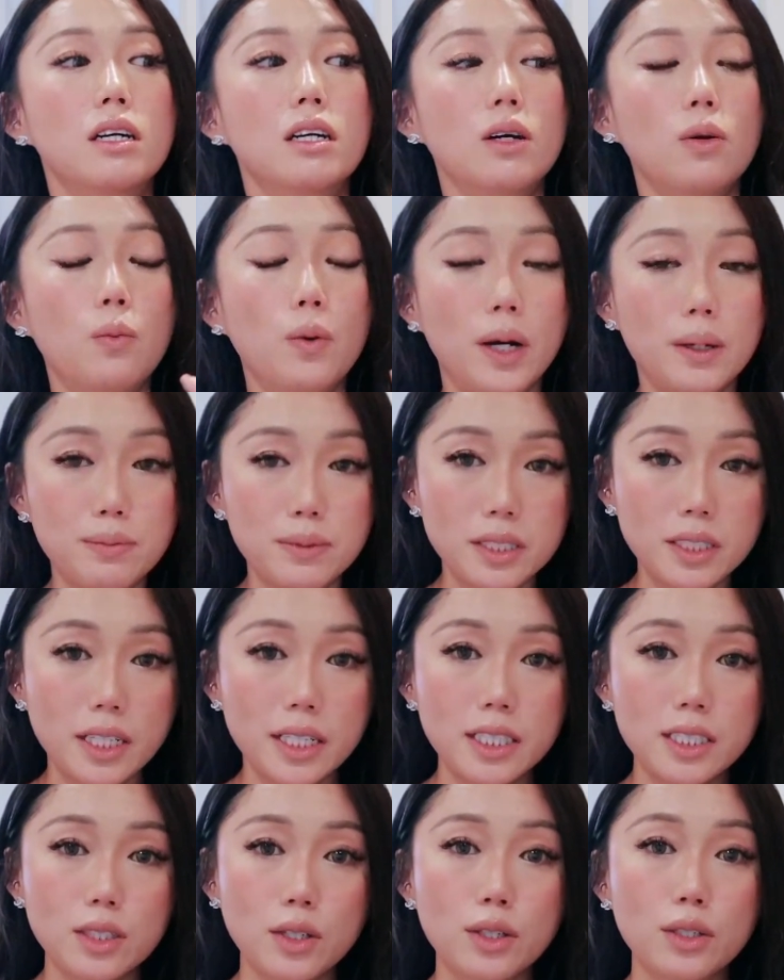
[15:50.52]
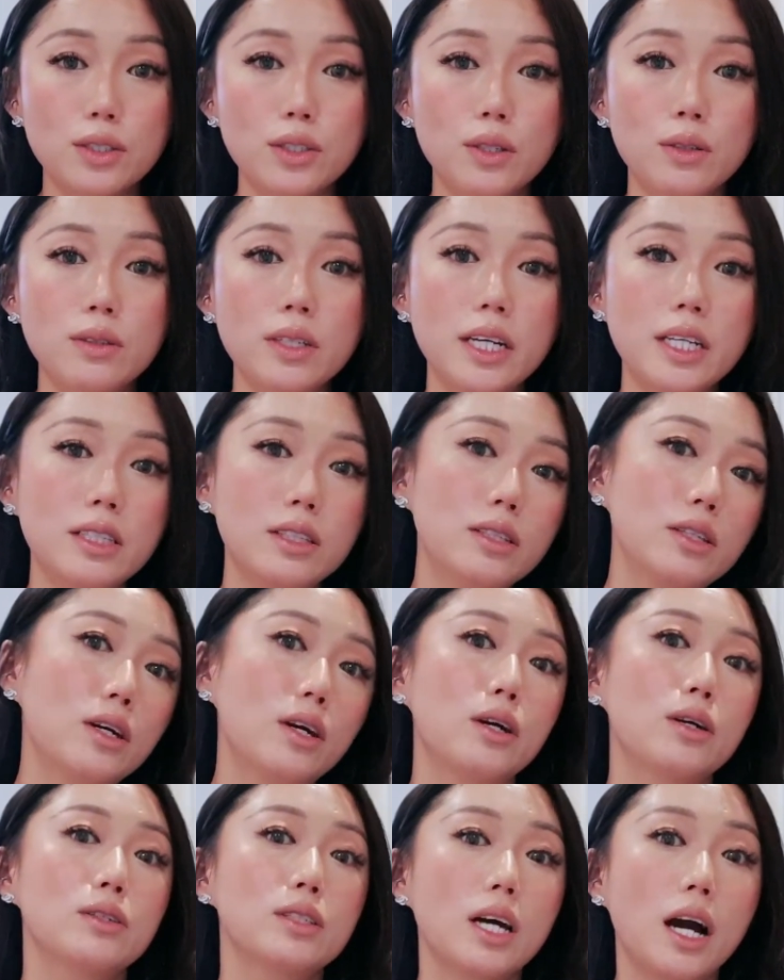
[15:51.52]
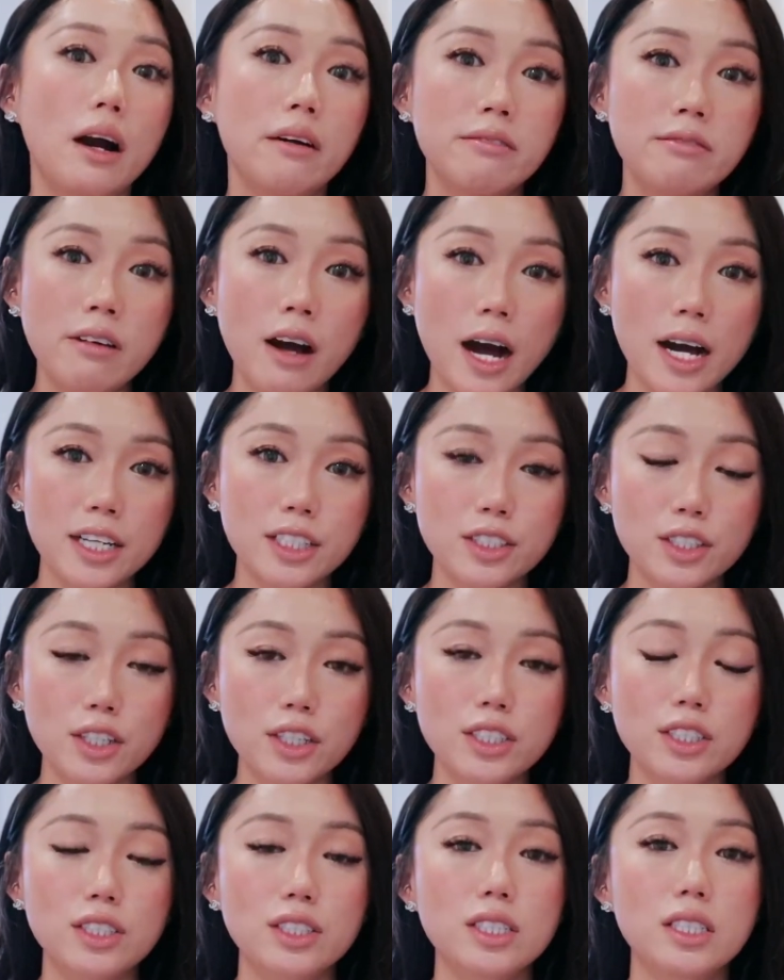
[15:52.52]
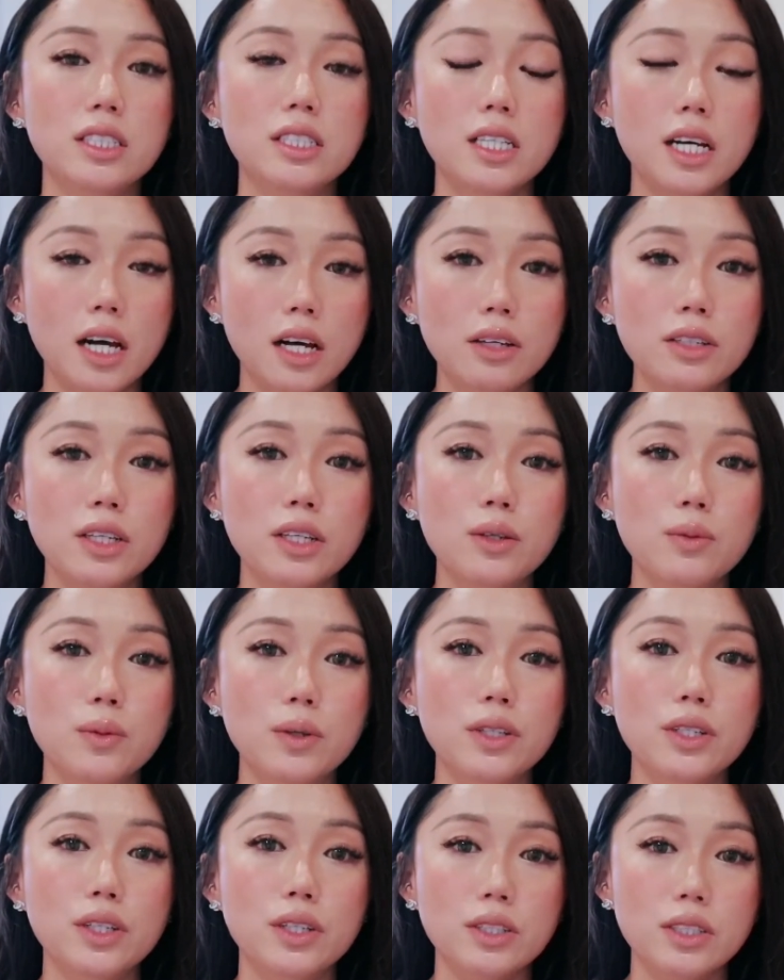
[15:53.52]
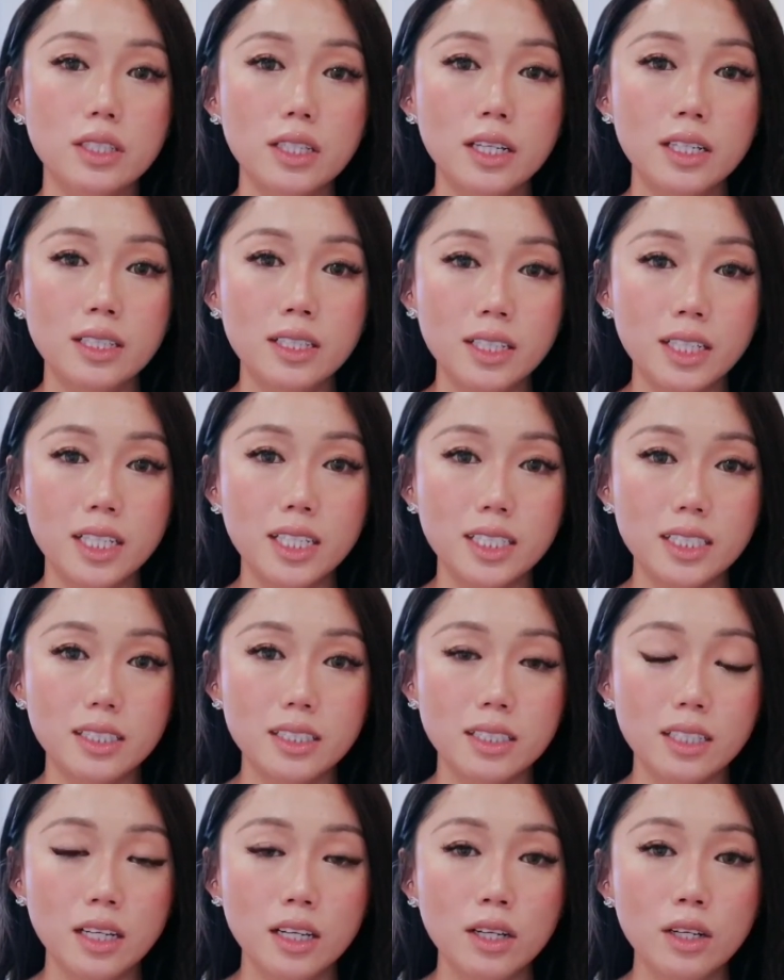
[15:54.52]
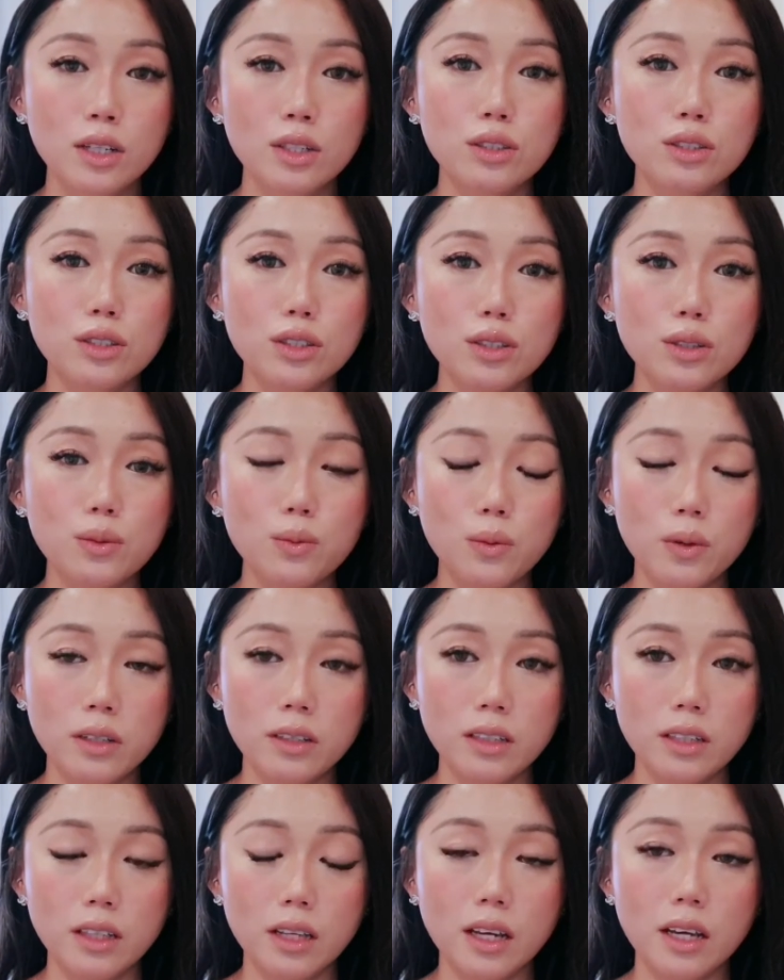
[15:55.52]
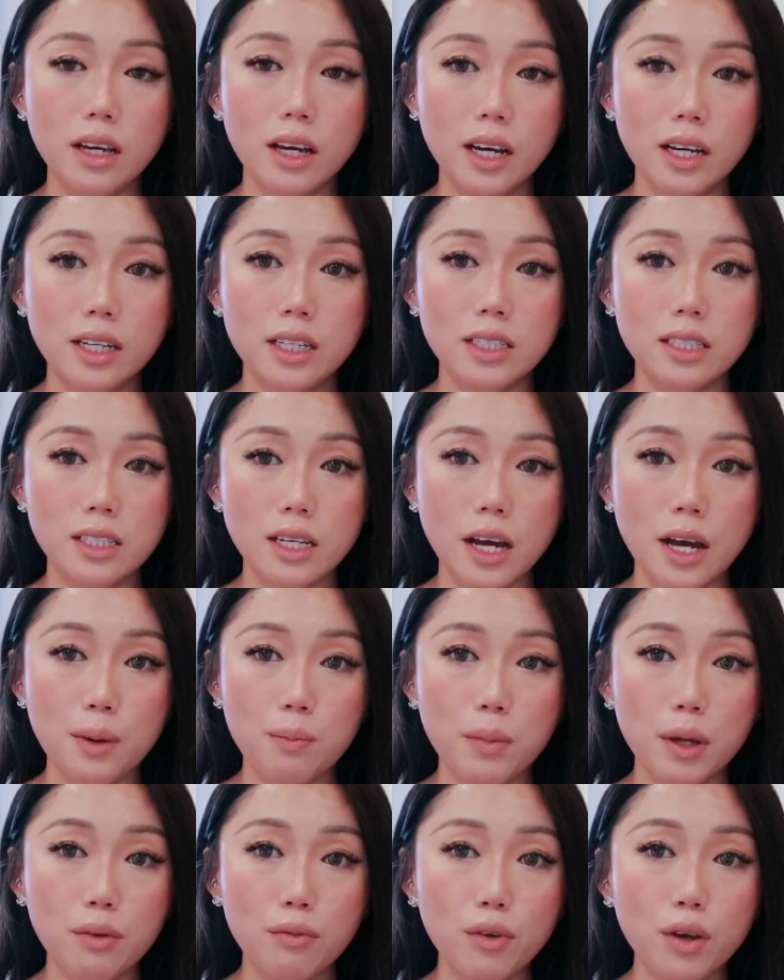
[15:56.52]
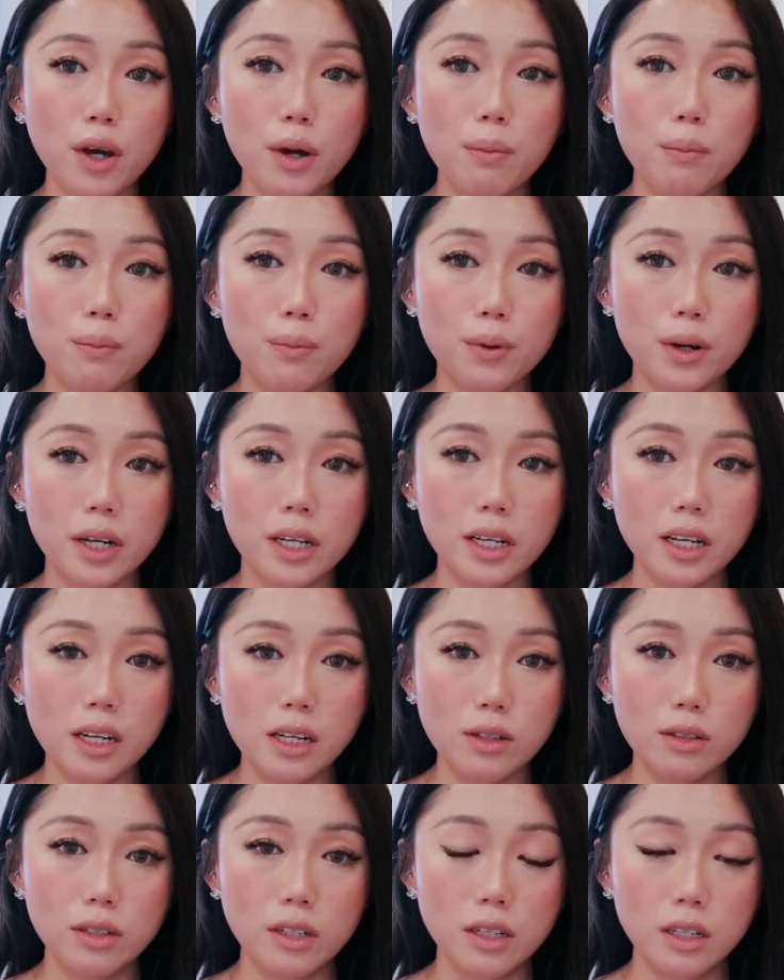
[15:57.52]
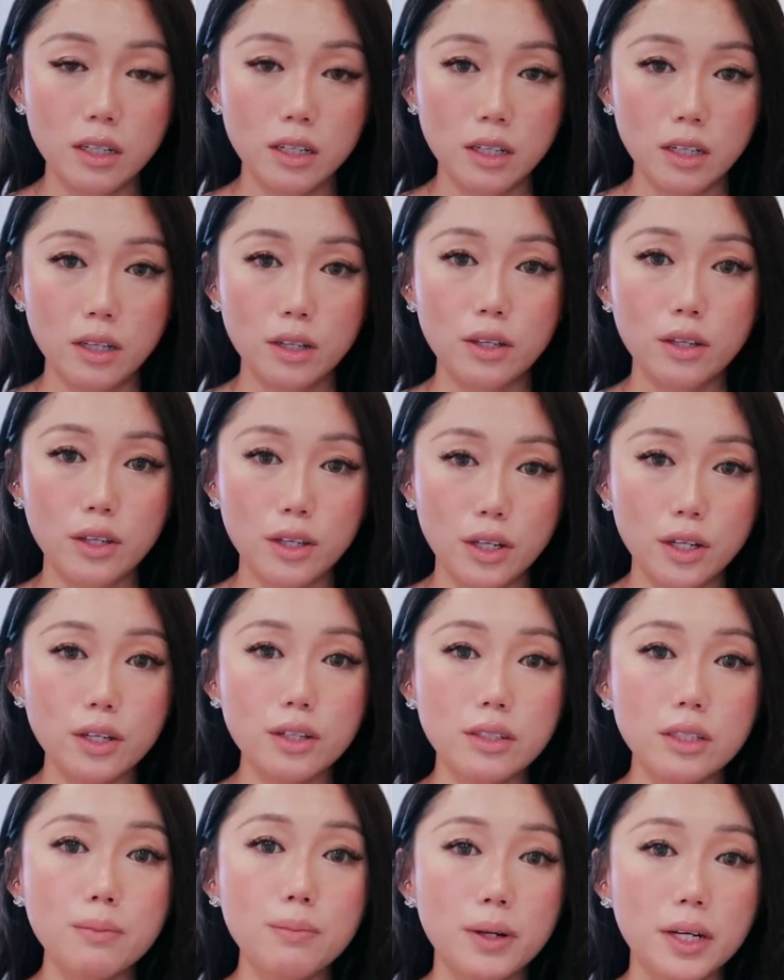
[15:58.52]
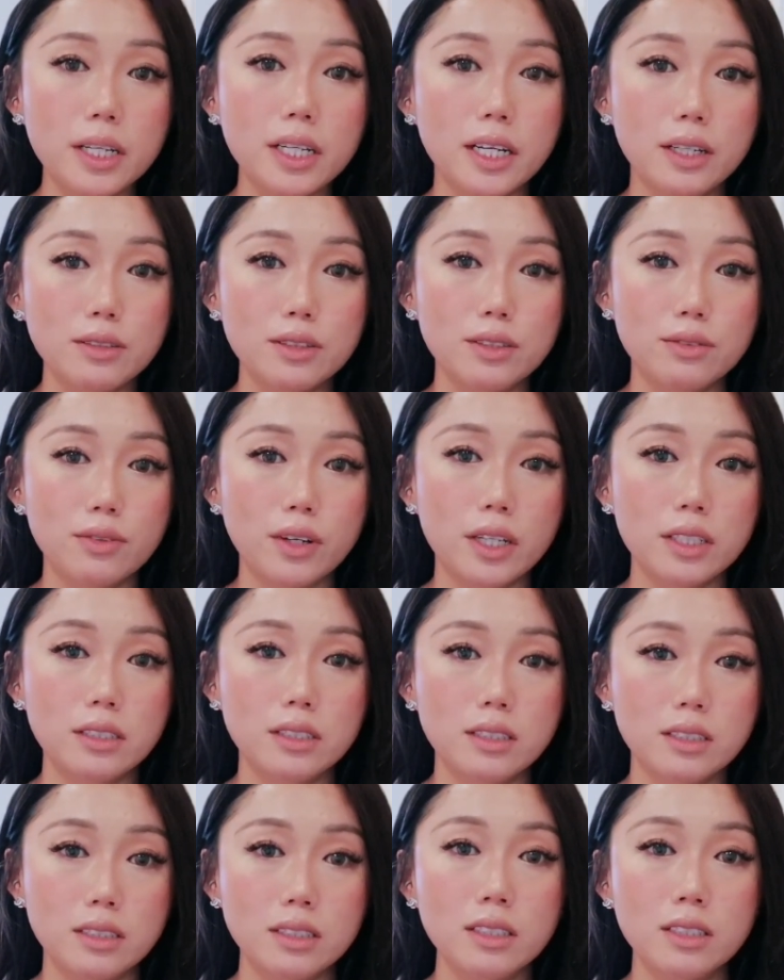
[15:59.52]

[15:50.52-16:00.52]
websites or don't let those advisors to tell you what your skin needs. Do one thing at a time. If you have breakout, cure the breakouts first